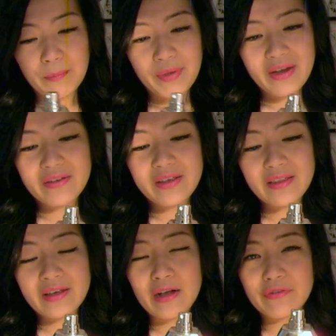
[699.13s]
purely
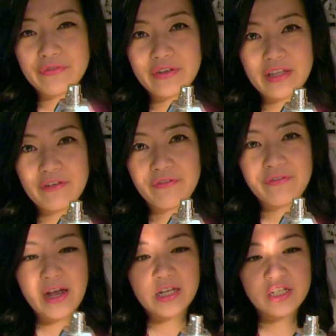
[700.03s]
like a really
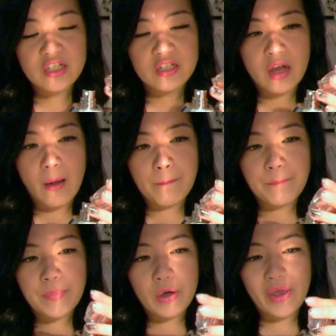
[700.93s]
fresh
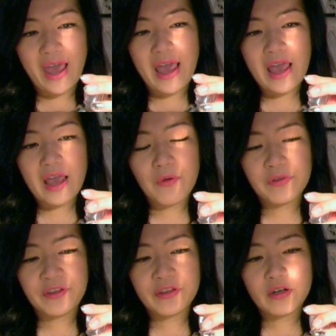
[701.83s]
bouquet
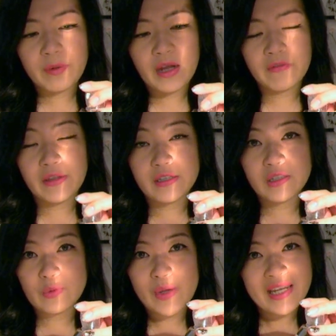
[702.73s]
with a little bit of like
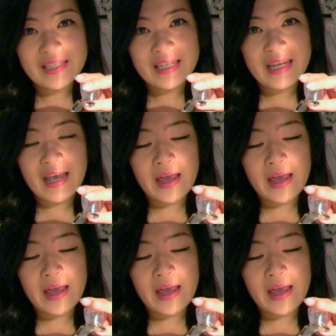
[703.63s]
sweetness in it,